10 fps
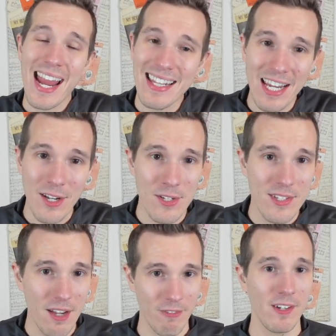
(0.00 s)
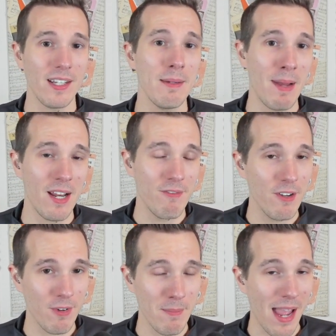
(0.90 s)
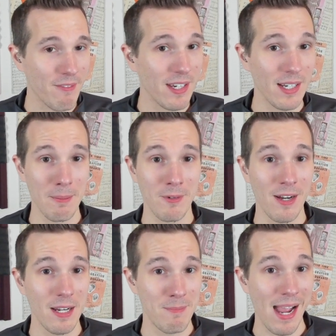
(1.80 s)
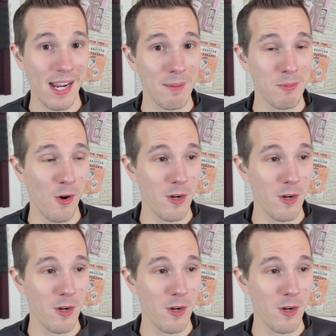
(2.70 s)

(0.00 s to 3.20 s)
and they could definitely benefit from having an upgraded backup